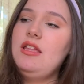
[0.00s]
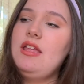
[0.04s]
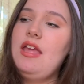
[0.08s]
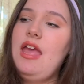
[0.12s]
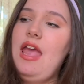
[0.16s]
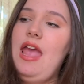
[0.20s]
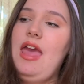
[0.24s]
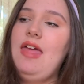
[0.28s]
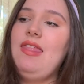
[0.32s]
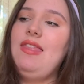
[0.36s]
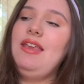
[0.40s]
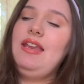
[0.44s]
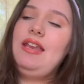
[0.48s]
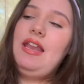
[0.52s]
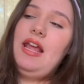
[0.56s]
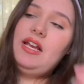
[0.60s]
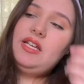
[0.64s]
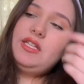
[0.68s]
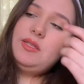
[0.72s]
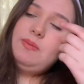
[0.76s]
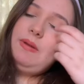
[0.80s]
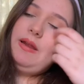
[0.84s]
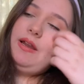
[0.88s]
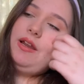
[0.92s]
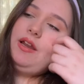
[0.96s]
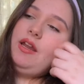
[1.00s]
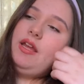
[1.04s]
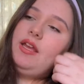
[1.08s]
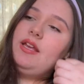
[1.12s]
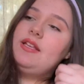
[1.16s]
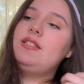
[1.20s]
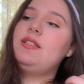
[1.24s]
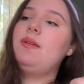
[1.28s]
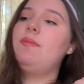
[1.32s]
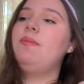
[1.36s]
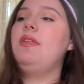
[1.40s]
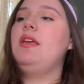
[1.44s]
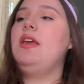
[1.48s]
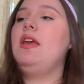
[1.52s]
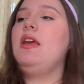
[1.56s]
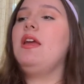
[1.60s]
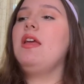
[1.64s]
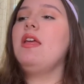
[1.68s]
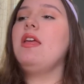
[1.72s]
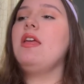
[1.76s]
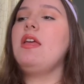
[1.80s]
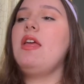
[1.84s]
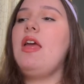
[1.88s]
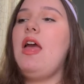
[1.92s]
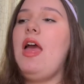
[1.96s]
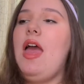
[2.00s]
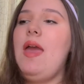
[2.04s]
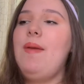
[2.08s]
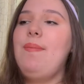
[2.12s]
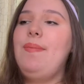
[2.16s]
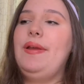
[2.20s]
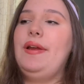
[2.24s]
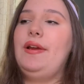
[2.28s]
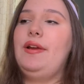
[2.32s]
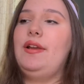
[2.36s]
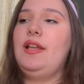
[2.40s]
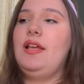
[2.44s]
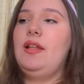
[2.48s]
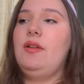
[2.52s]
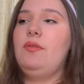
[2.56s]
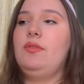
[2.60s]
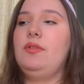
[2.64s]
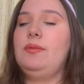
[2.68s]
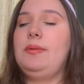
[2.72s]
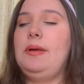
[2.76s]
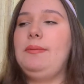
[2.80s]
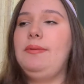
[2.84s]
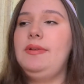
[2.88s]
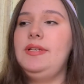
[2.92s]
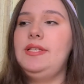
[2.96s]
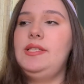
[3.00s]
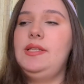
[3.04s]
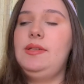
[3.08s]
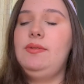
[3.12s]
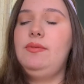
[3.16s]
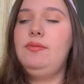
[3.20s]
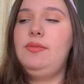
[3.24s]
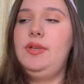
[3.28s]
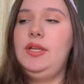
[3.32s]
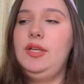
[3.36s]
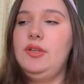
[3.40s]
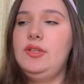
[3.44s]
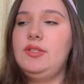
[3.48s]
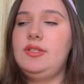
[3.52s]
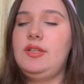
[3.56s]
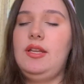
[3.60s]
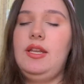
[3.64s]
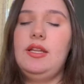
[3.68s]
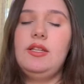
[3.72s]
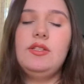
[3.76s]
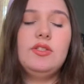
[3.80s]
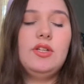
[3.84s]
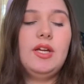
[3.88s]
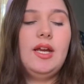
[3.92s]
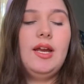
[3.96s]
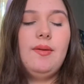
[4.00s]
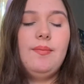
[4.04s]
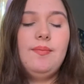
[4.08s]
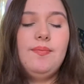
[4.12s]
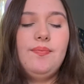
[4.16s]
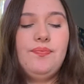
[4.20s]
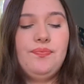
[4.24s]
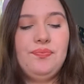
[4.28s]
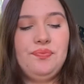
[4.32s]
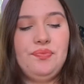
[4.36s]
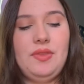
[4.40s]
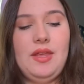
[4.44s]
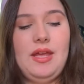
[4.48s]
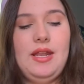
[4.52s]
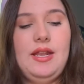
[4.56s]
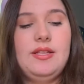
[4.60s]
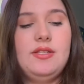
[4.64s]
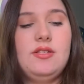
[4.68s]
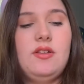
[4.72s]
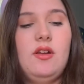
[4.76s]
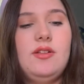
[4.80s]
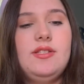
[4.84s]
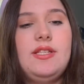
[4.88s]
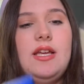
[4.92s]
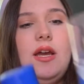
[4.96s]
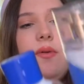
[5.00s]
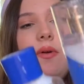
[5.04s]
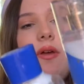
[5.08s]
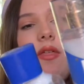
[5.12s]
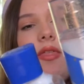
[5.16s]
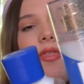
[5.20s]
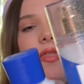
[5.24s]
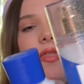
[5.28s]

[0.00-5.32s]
And the next pairing is something I paired in one of my recent reels on Instagram. And it starts out with